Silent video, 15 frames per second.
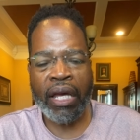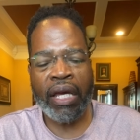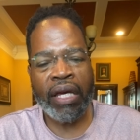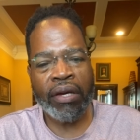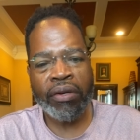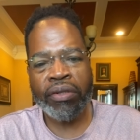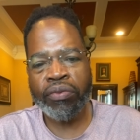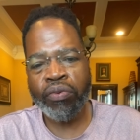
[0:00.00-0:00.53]

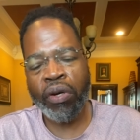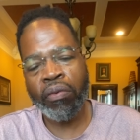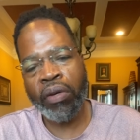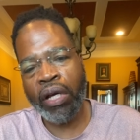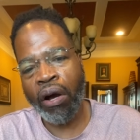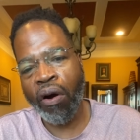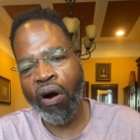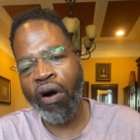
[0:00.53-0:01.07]
Here's where we
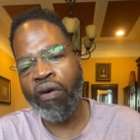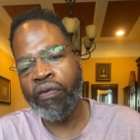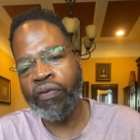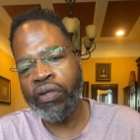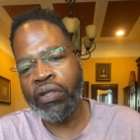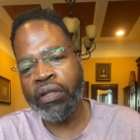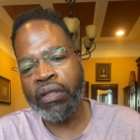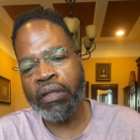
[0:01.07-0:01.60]

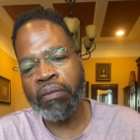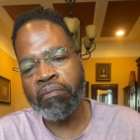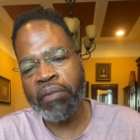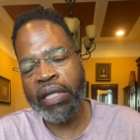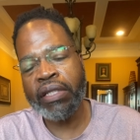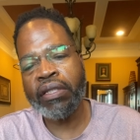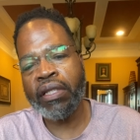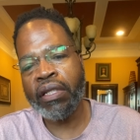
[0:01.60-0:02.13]
often
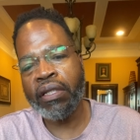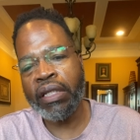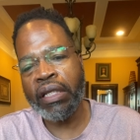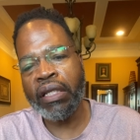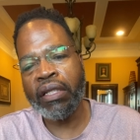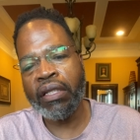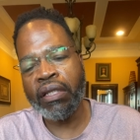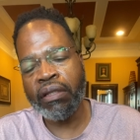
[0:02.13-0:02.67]
miss it
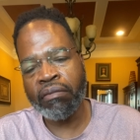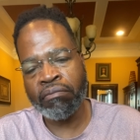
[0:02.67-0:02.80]
in